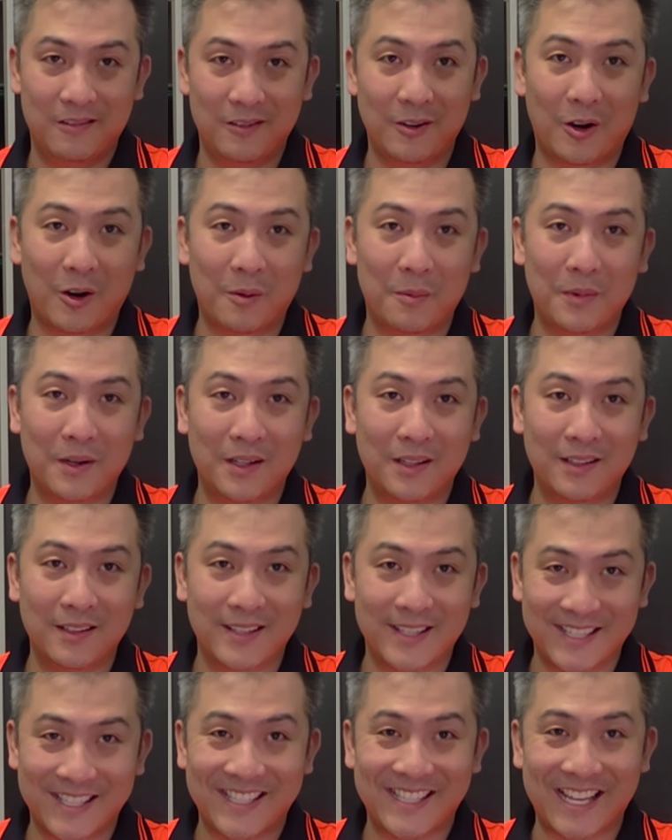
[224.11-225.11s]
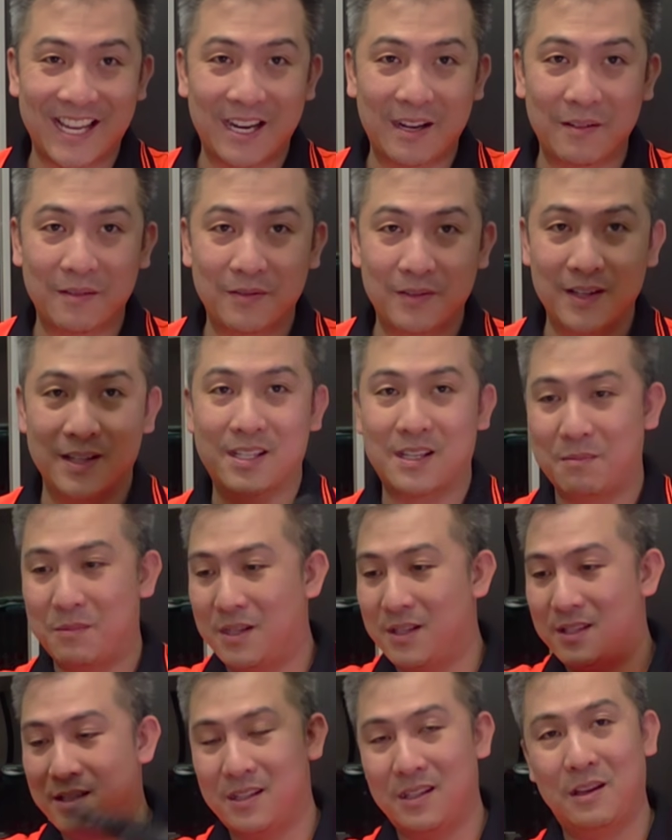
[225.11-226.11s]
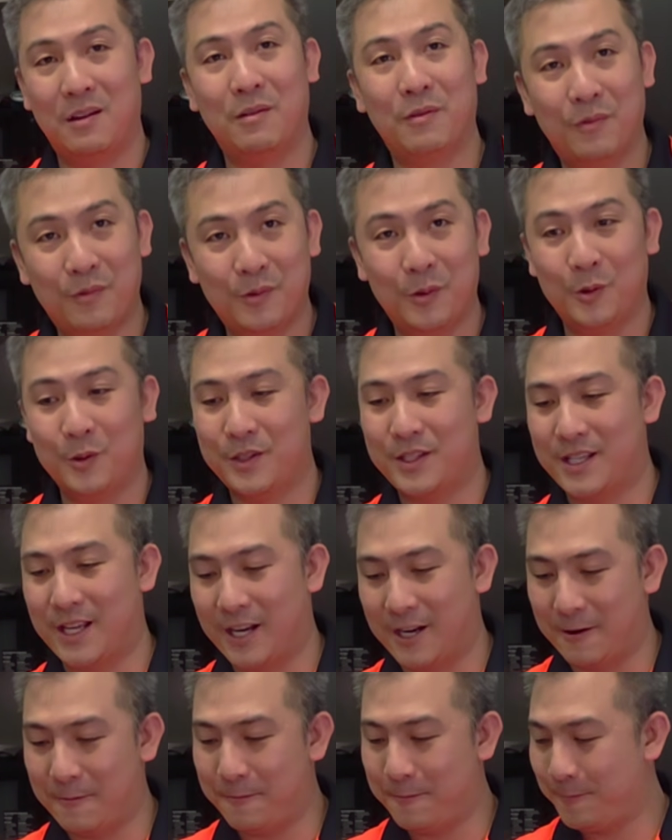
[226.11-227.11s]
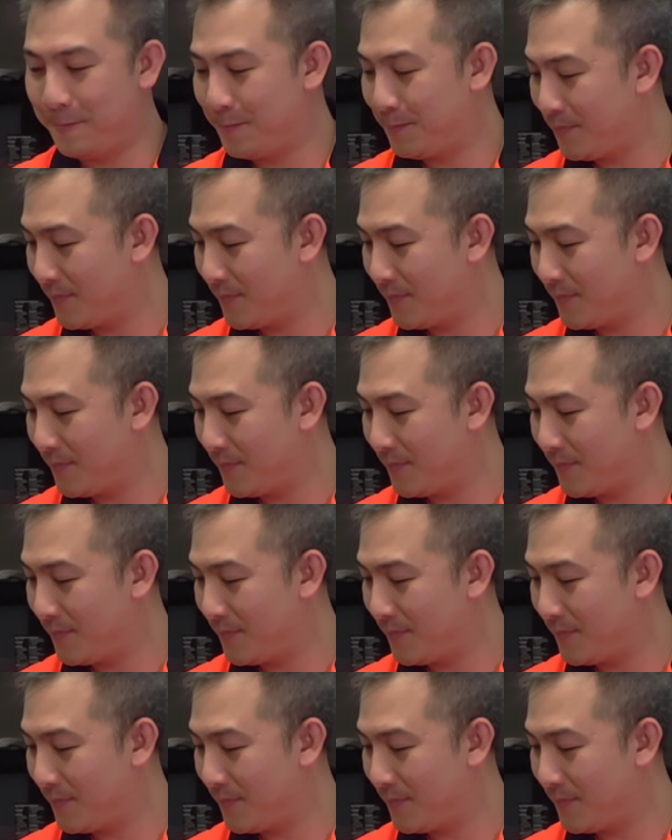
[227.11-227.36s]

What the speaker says: normal setup first. That means the full setup.